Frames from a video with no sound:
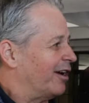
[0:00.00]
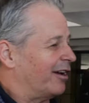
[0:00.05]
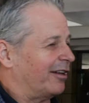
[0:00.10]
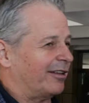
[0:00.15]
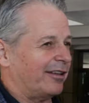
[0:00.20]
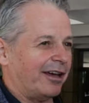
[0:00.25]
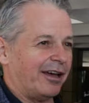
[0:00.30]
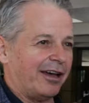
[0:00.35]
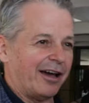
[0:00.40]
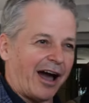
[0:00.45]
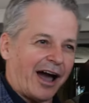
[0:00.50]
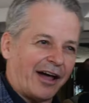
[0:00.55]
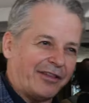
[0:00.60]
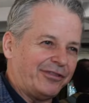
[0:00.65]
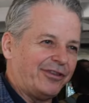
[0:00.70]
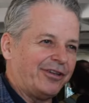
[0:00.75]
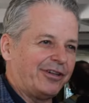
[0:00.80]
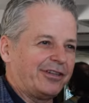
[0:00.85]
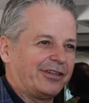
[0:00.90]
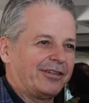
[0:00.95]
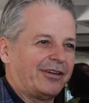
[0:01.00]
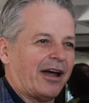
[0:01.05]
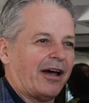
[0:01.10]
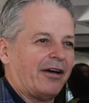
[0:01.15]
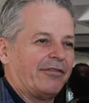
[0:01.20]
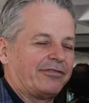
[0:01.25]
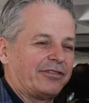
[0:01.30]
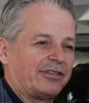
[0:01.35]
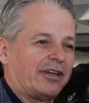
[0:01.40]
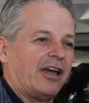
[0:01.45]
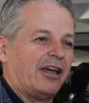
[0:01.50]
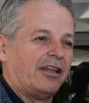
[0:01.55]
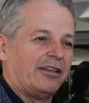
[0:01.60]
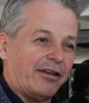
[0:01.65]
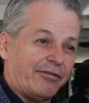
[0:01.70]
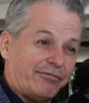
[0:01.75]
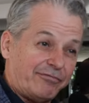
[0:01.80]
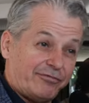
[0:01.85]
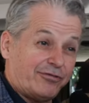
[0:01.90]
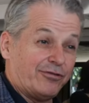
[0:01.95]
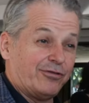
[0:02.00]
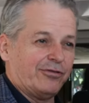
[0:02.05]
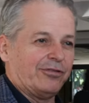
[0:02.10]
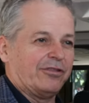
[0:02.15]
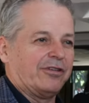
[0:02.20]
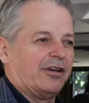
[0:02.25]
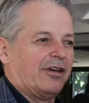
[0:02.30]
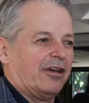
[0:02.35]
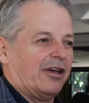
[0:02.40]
the handicraft, the food.